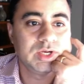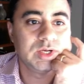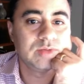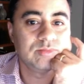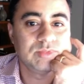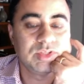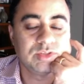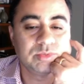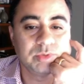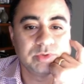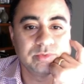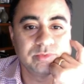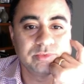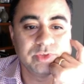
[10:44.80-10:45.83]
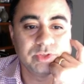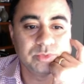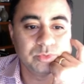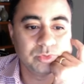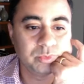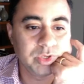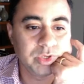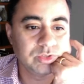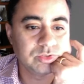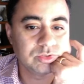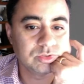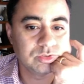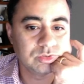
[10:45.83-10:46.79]
That's my Facebook page.
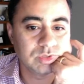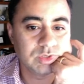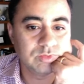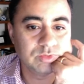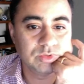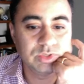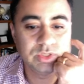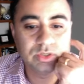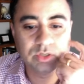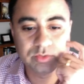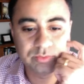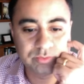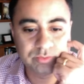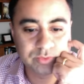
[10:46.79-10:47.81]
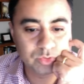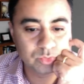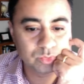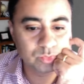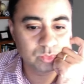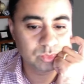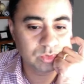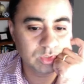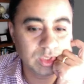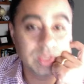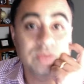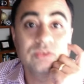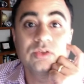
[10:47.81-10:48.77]
So I've only got a few
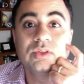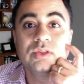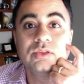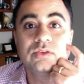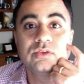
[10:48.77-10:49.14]
likes on this.